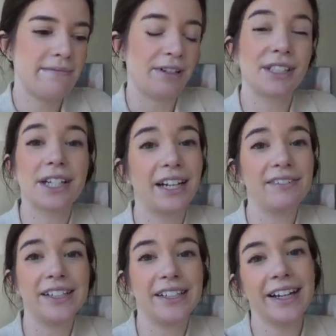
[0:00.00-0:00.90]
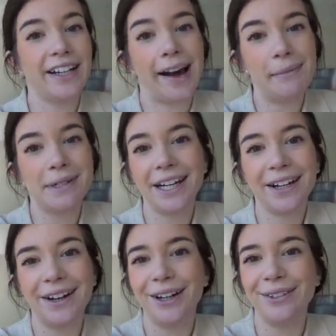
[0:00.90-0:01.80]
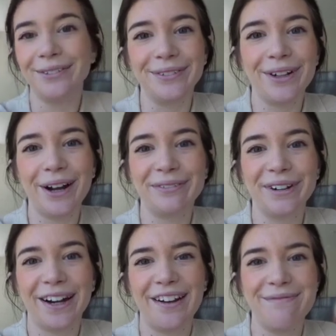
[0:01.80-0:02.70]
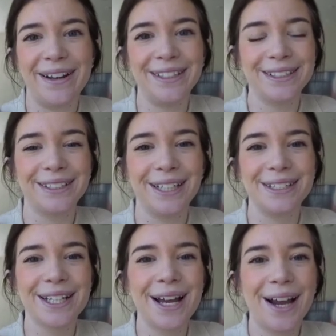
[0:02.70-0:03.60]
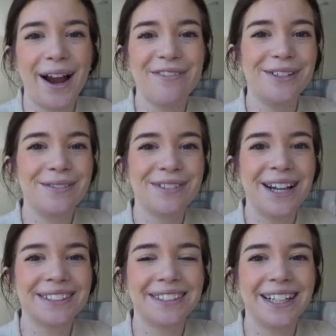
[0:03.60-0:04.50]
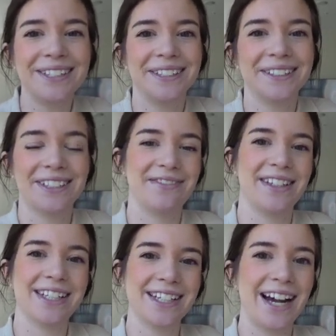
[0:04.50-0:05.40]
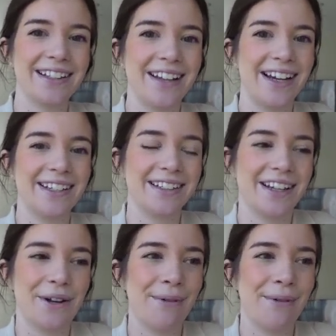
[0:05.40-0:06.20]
just kind of an update on where I've been since I filmed last night, just of the skyline.